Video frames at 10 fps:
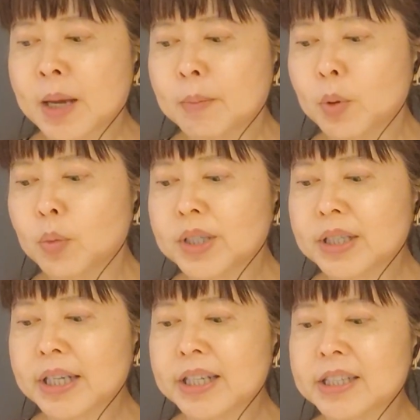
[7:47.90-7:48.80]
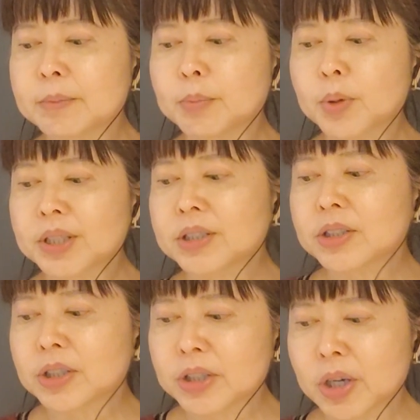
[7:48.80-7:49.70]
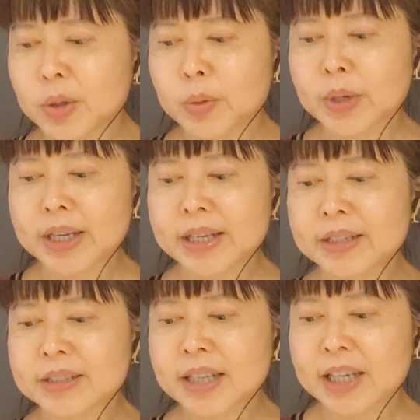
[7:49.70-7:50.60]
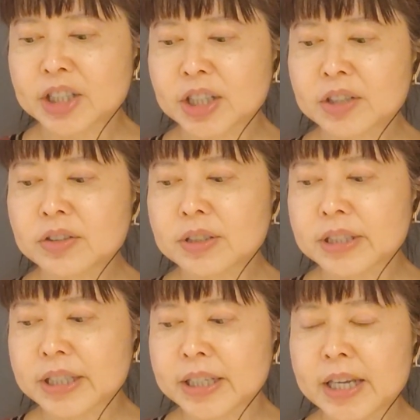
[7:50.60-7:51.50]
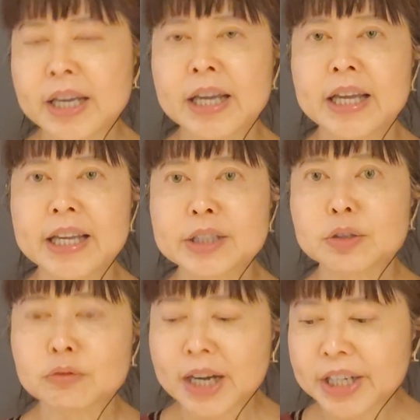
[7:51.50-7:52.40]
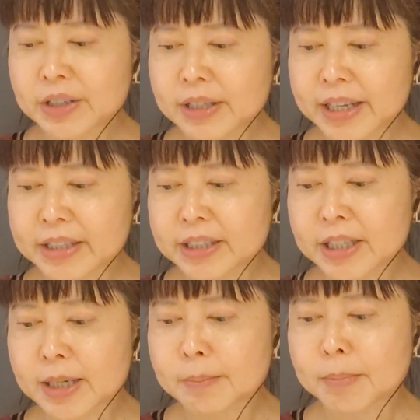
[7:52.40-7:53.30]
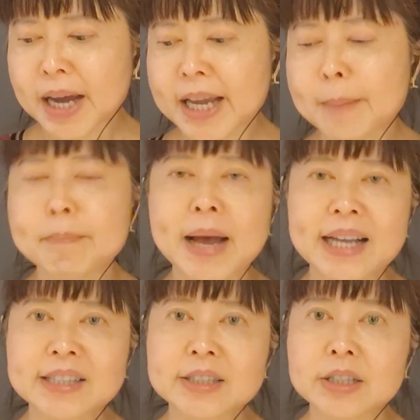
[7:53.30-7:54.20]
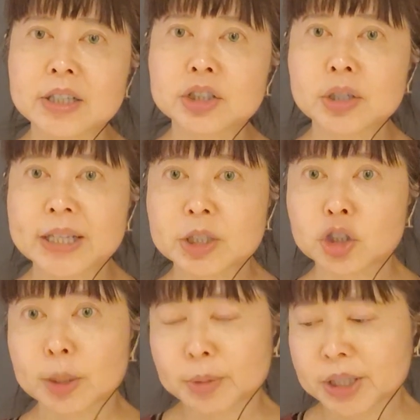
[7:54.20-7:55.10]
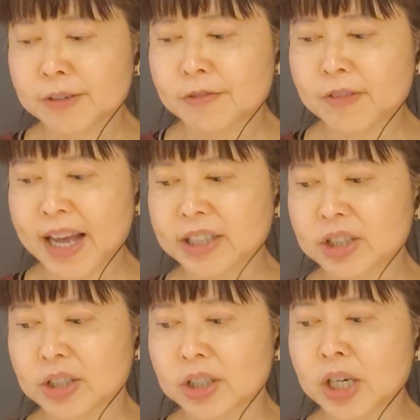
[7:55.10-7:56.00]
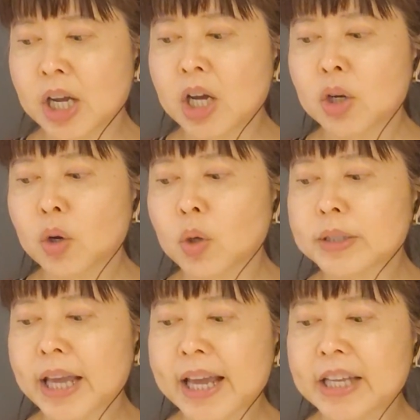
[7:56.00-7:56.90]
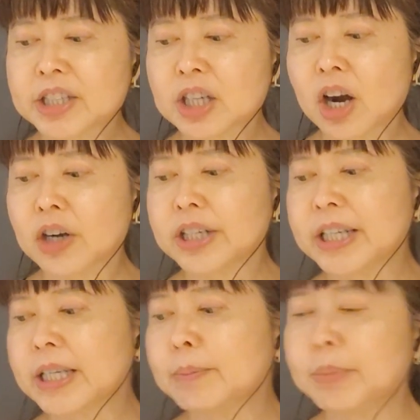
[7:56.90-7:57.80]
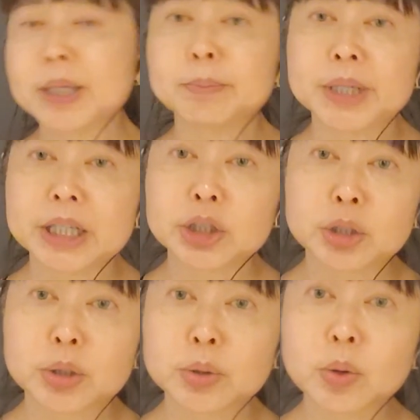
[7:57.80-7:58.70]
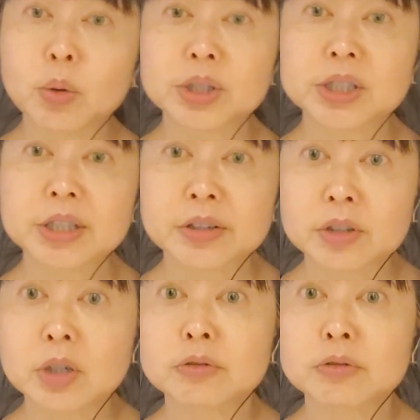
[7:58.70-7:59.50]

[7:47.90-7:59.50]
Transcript: But what is important to know is that generally it's regulated by a master transcription factor called SREBP2, or sterol